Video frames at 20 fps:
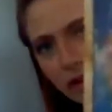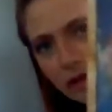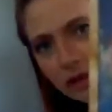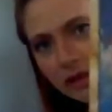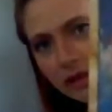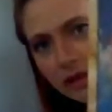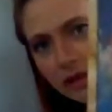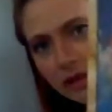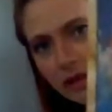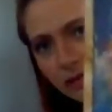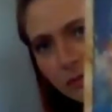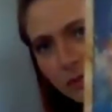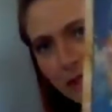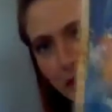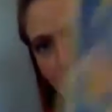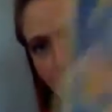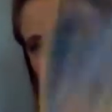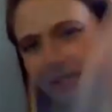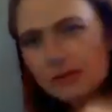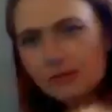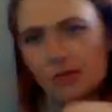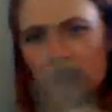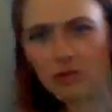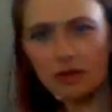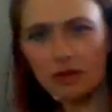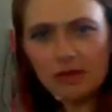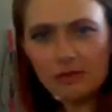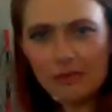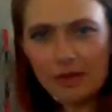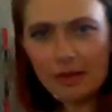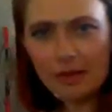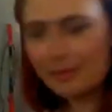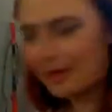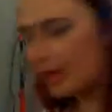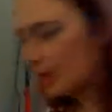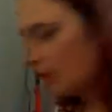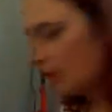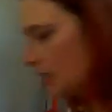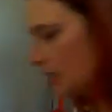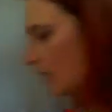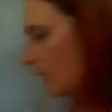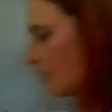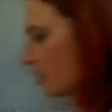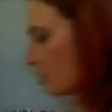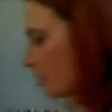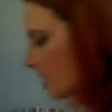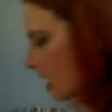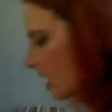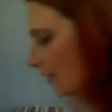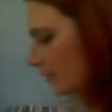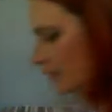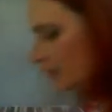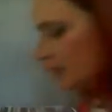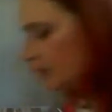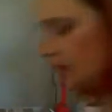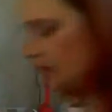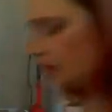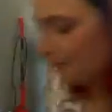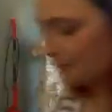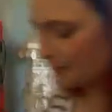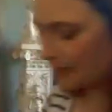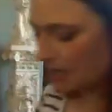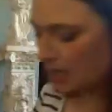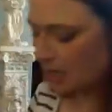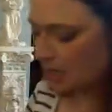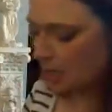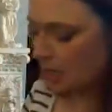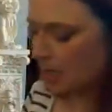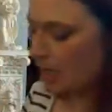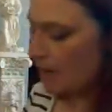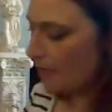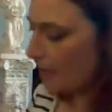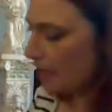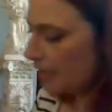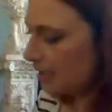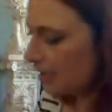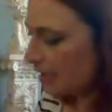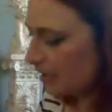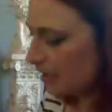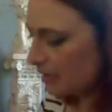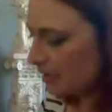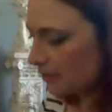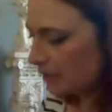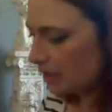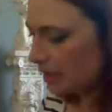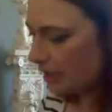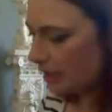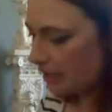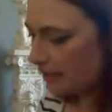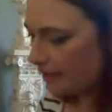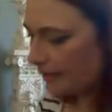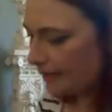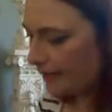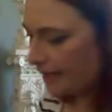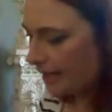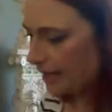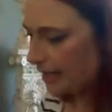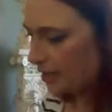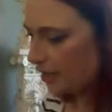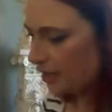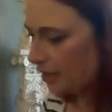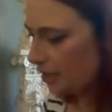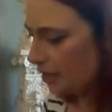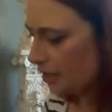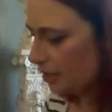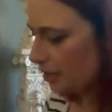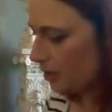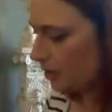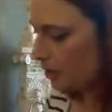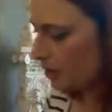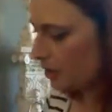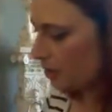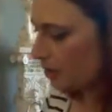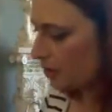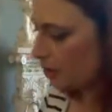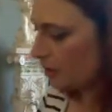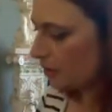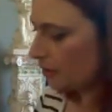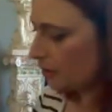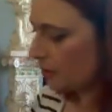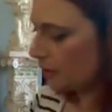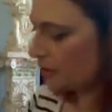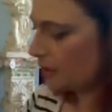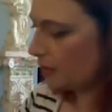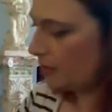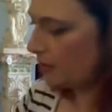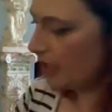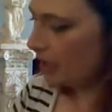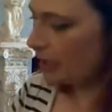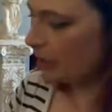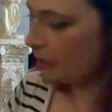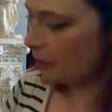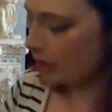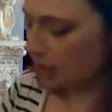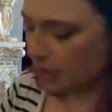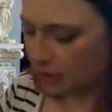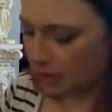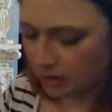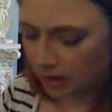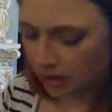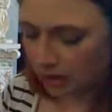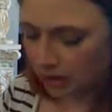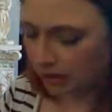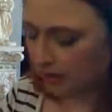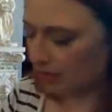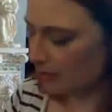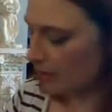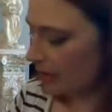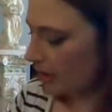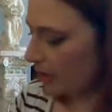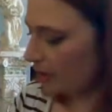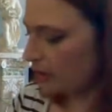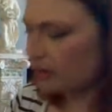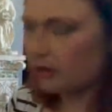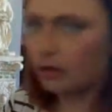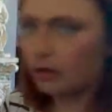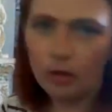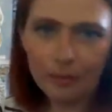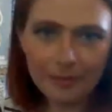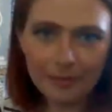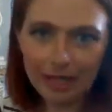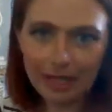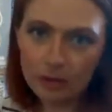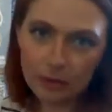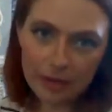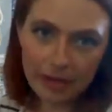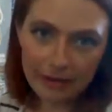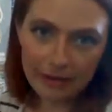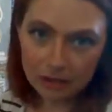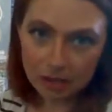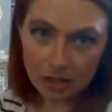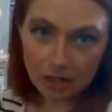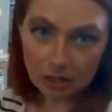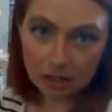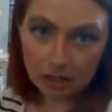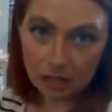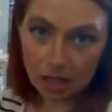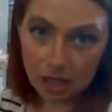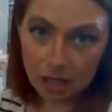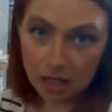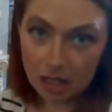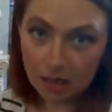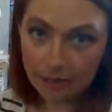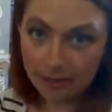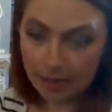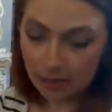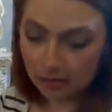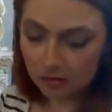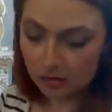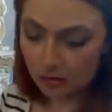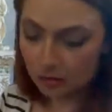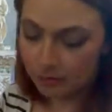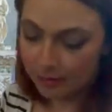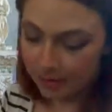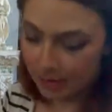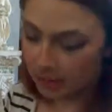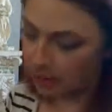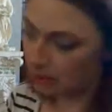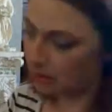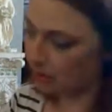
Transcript: of clouds behind him, so this might be like air travel too. Let's get some clarifiers. Spirit, what can you tell us about our soulmate? We haven't talked a lot about soulmates.